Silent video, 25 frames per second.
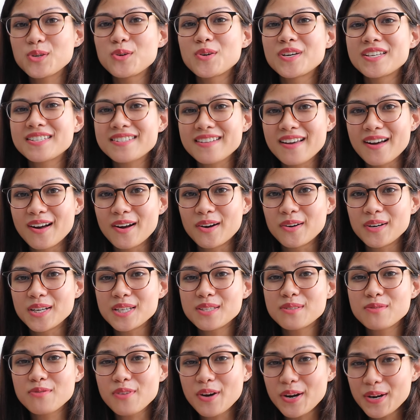to EOS R
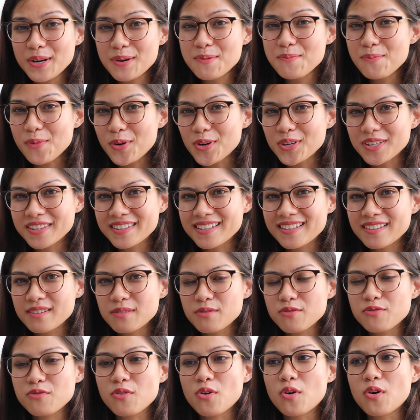is very
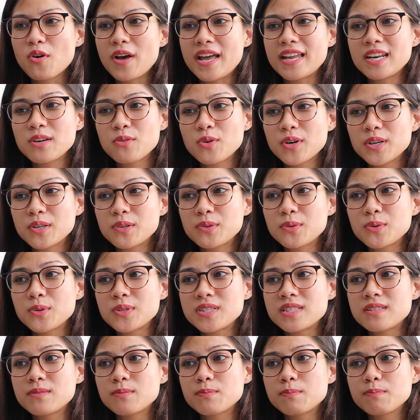important for anyone
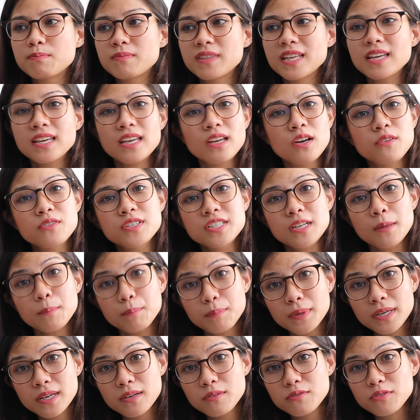who's thinking of
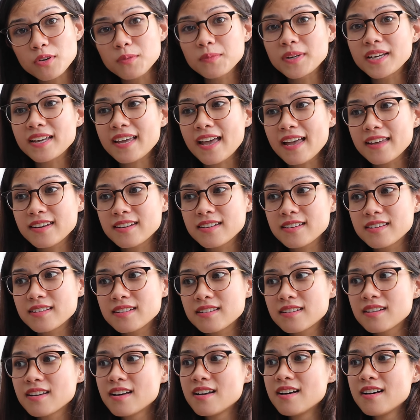jumping from the
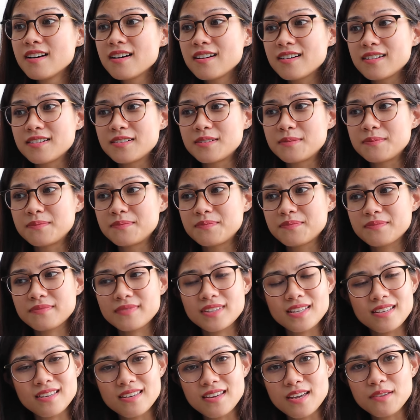Canon
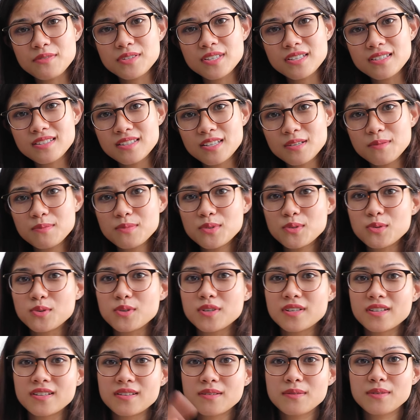EF system
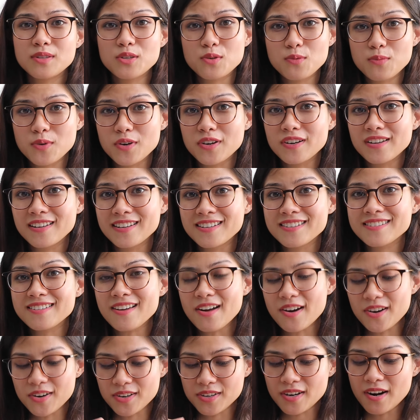to the new mirrorless
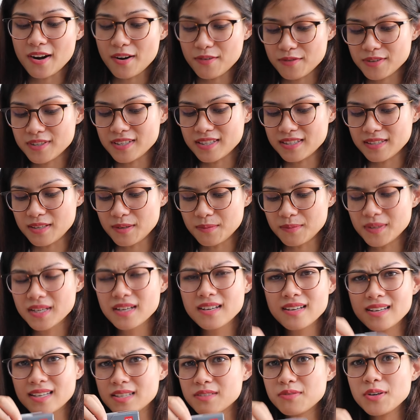RF system.
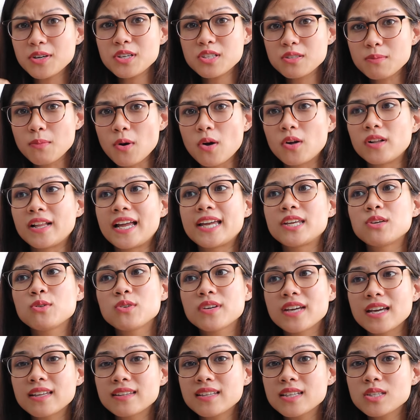It's very small and
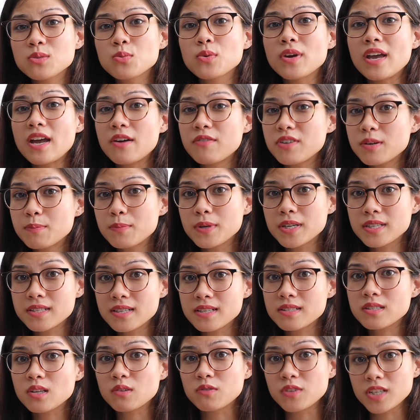you get this with every
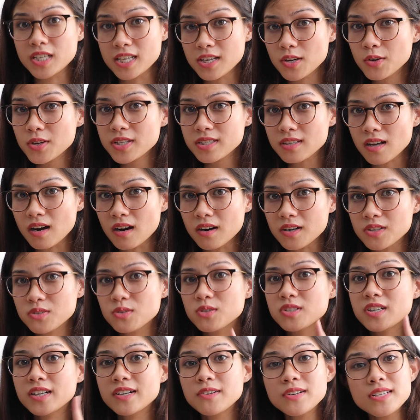purchase of the EOS R,
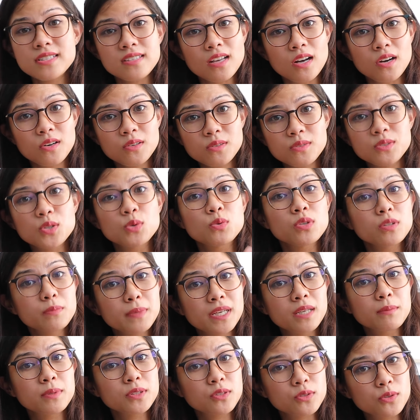so jangan risau, you will
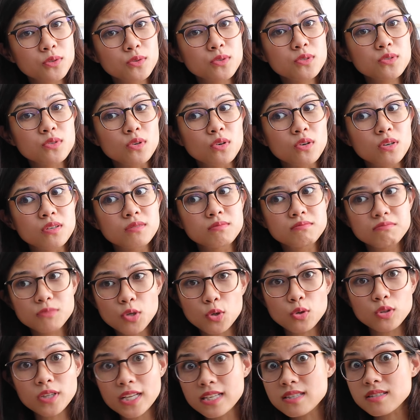be able to use your
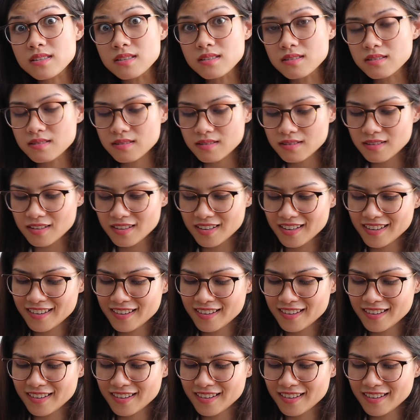old lenses.